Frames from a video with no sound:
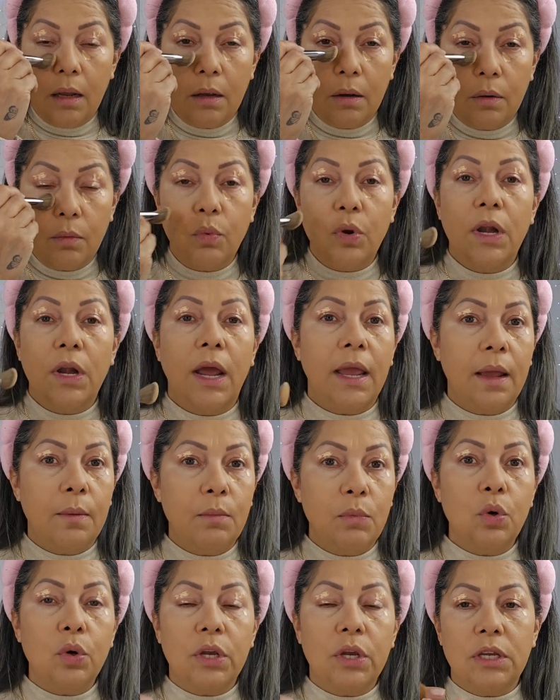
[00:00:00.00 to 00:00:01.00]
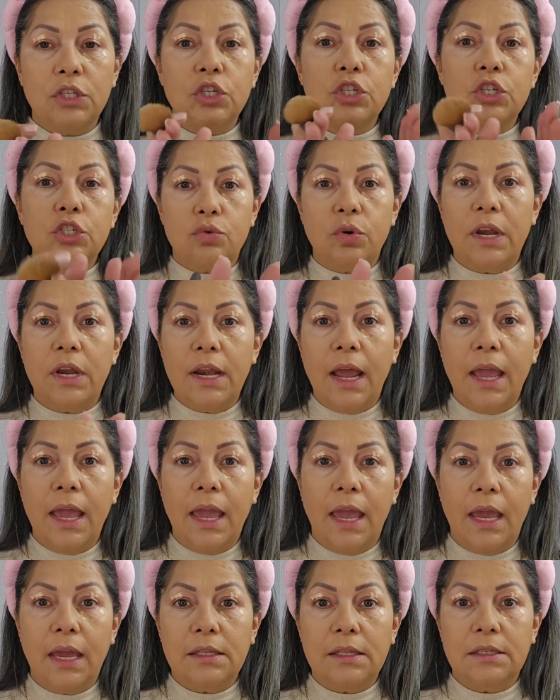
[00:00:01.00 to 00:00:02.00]
When I am looking straight
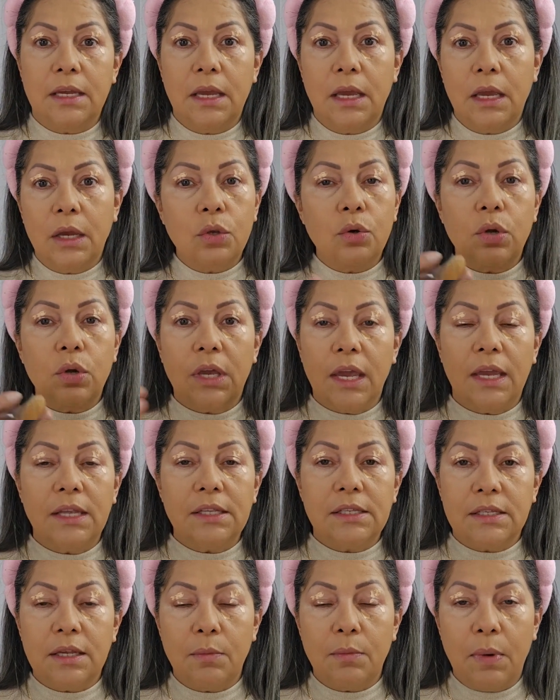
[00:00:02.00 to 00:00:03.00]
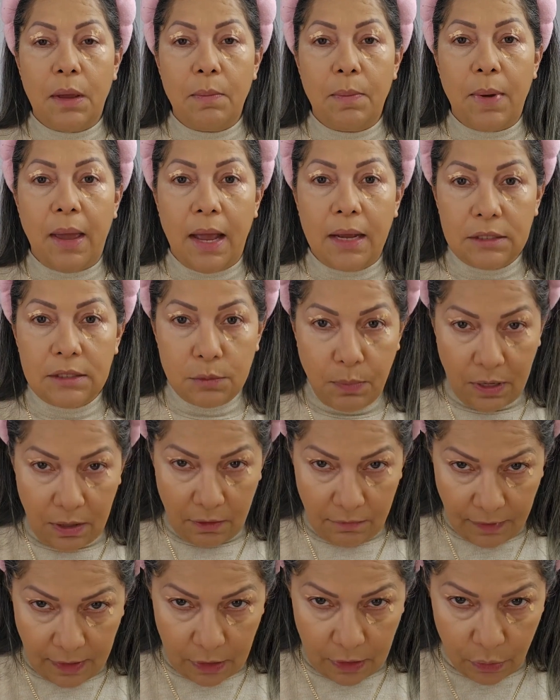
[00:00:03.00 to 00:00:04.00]
ahead, you can't see my bags, but if
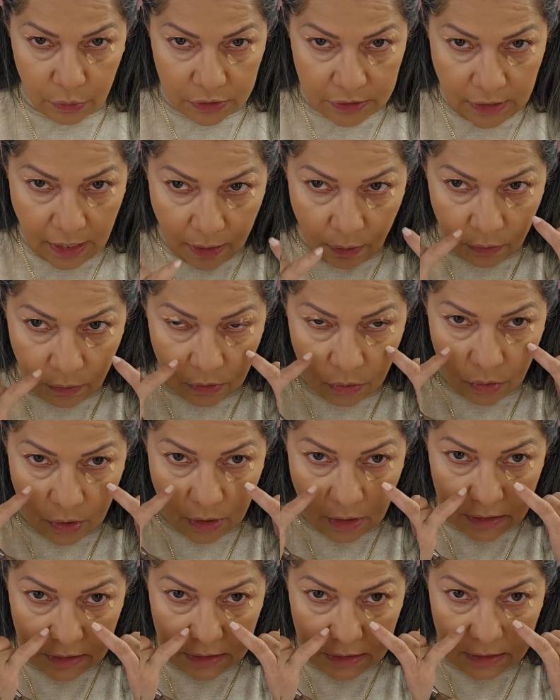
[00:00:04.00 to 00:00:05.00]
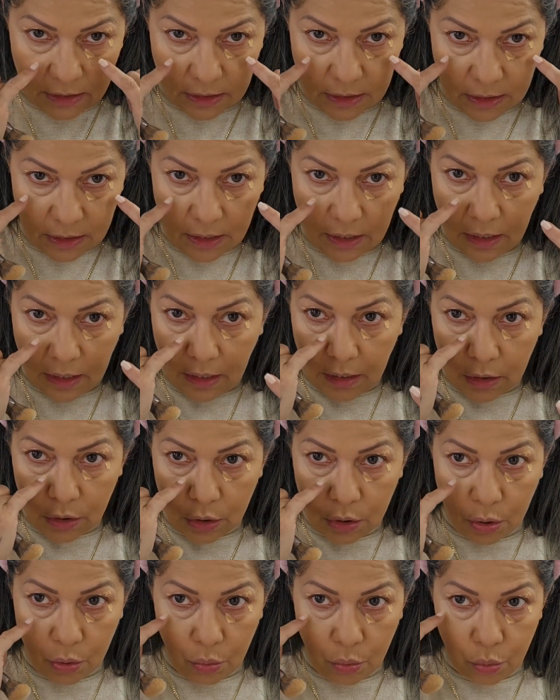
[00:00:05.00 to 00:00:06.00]
I look down, you're going to see
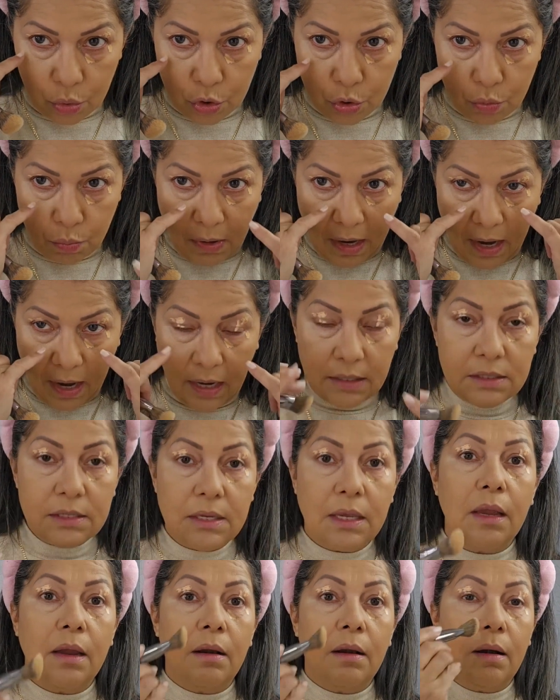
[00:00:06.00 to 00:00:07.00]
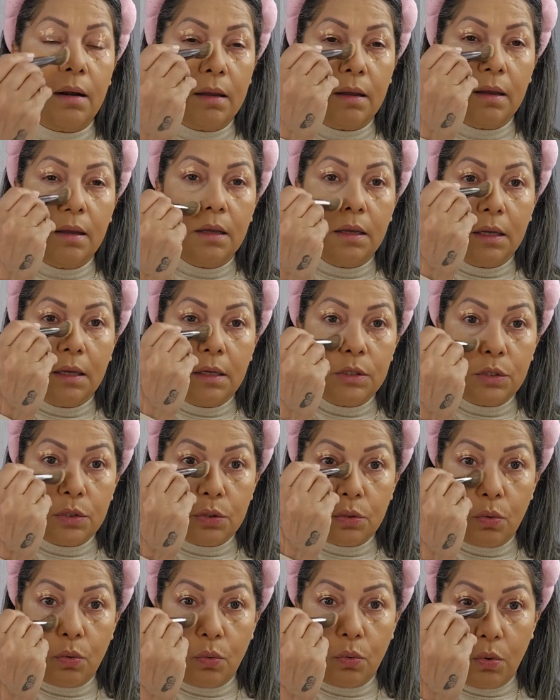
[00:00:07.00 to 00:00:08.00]
huge bags here.
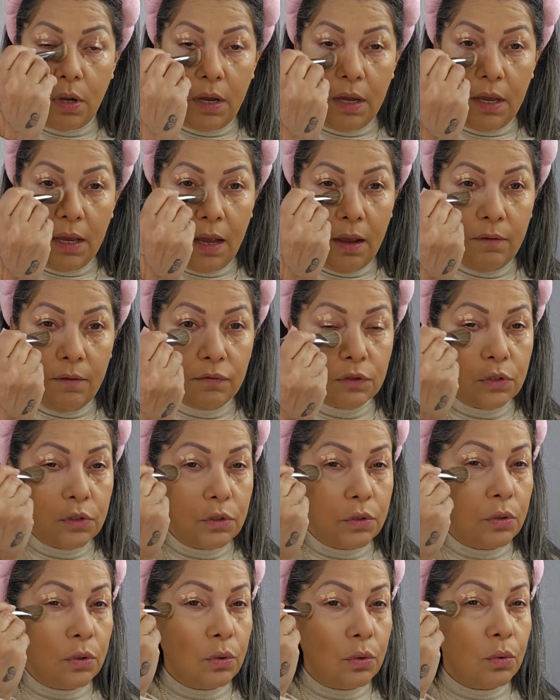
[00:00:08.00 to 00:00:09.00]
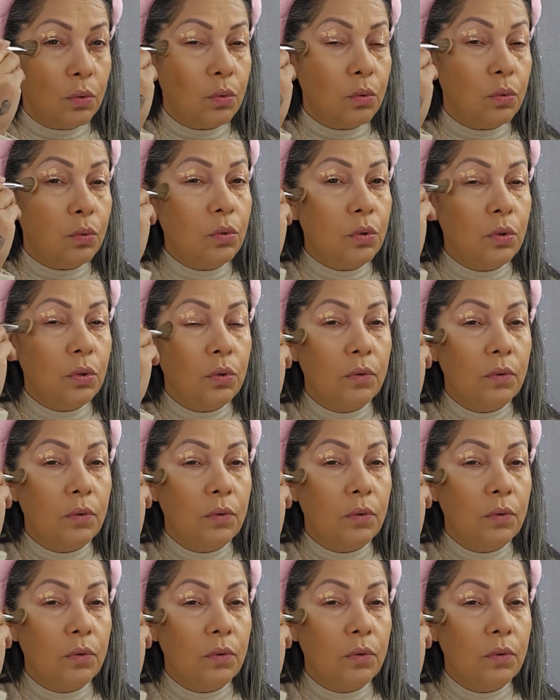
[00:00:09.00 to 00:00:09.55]
So I have to